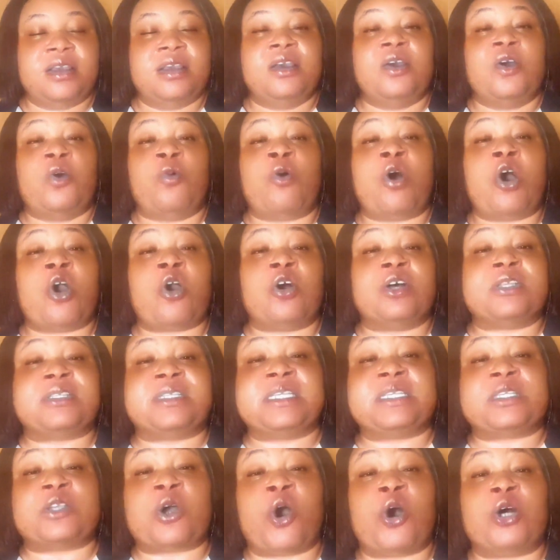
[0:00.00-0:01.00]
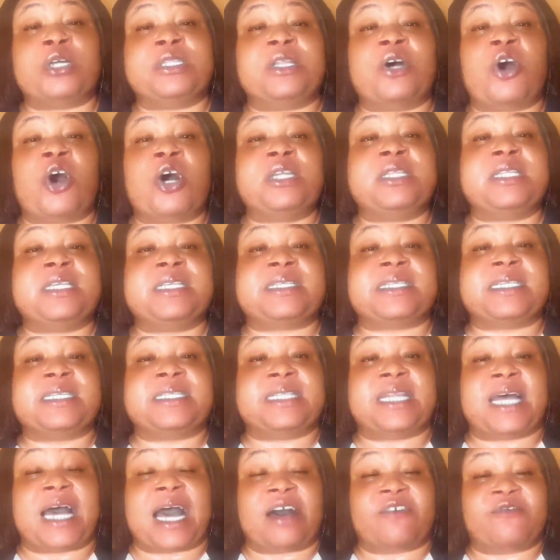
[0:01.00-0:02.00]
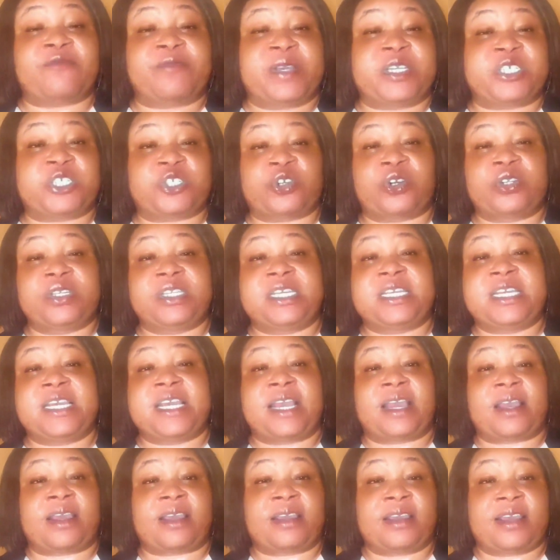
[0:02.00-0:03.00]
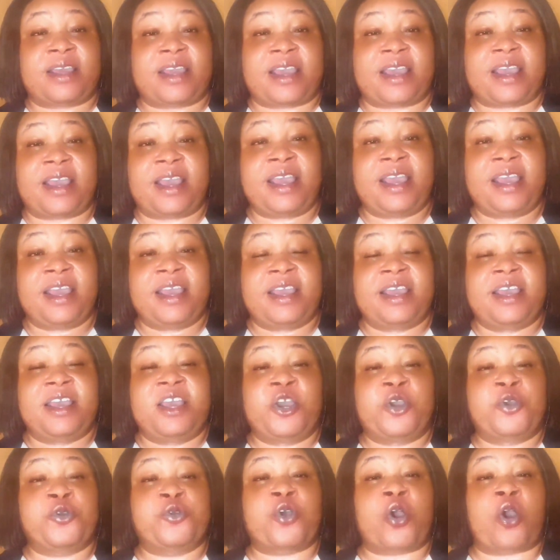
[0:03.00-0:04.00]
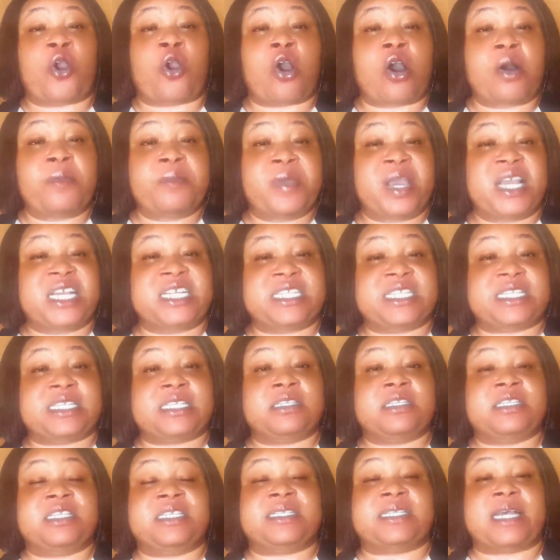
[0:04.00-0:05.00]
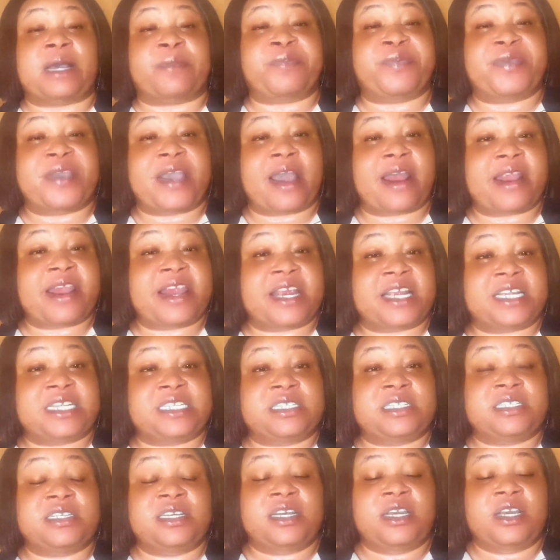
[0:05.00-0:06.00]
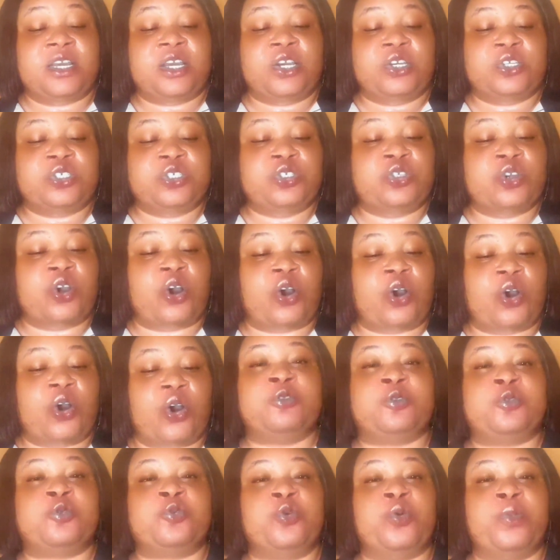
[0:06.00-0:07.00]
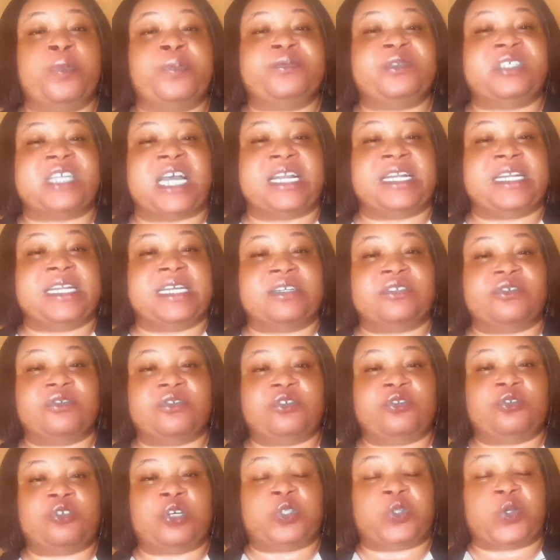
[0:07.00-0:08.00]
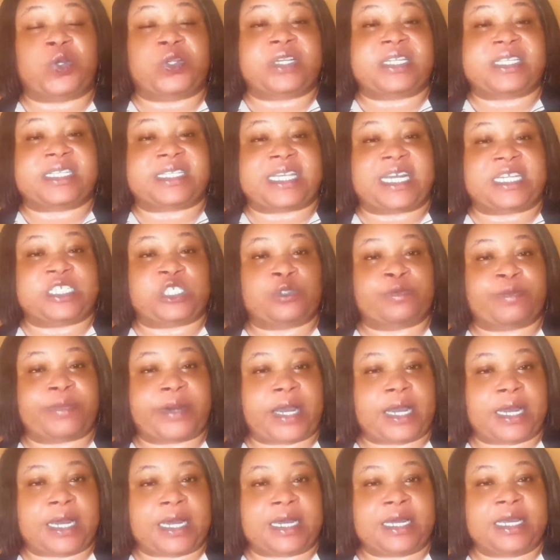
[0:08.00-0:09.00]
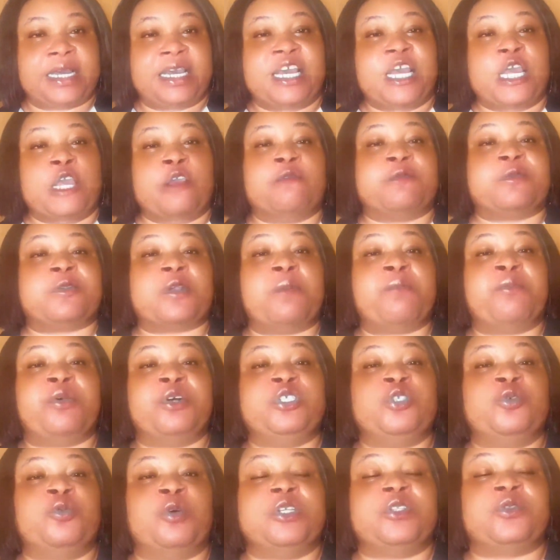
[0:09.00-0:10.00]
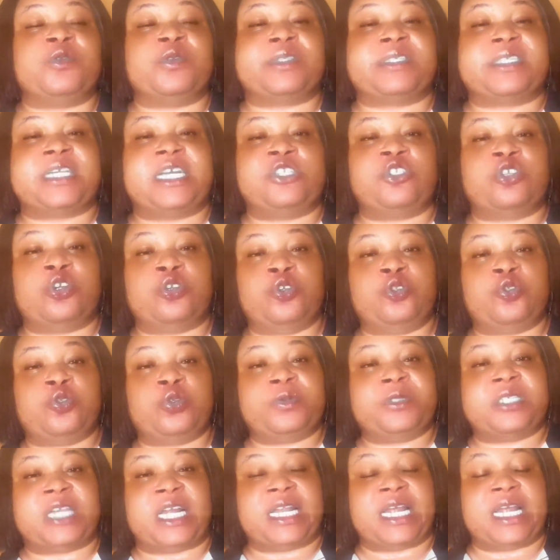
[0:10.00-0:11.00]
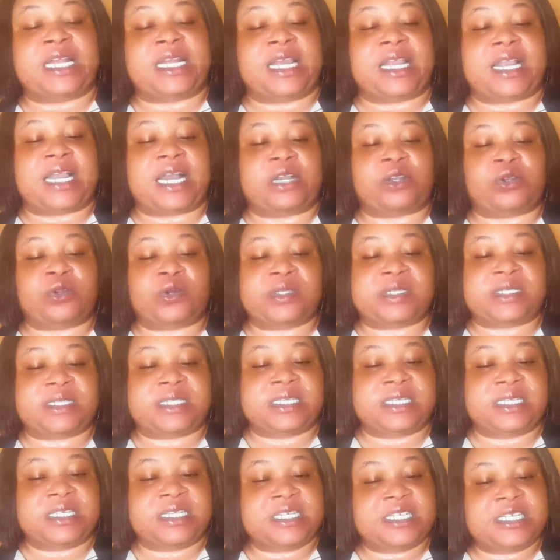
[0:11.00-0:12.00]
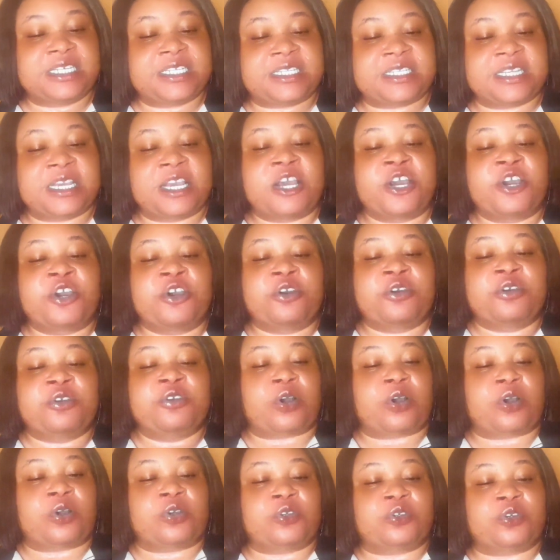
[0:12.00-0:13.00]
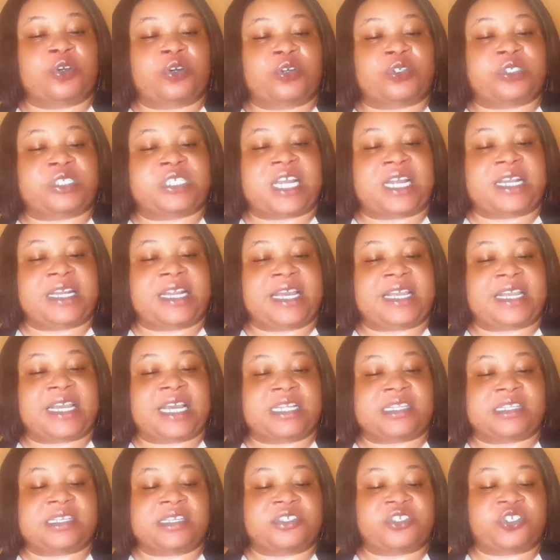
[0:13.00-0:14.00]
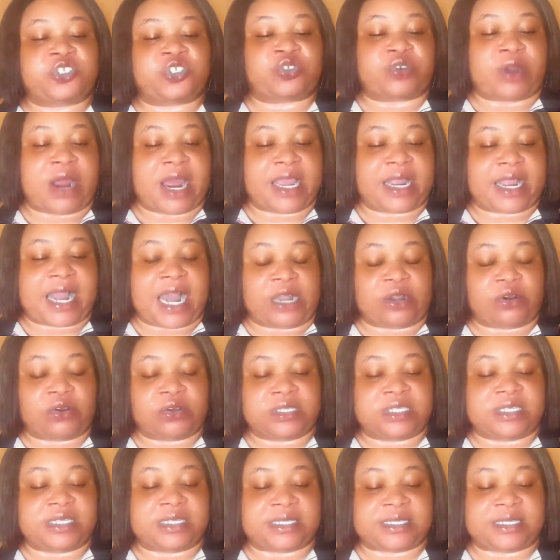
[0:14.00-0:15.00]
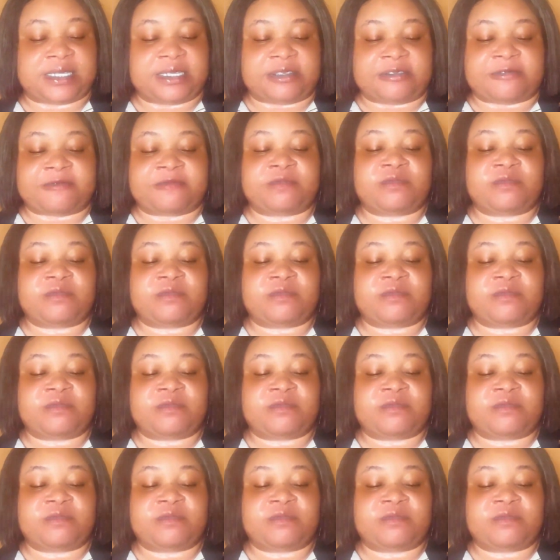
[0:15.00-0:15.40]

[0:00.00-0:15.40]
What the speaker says: What causes all these things that I've mentioned here? Your comments disappearing, your YouTube channel not on the search bar. If somebody want to search your YouTube channel, they cannot see it. Your channel getting strike and all these things.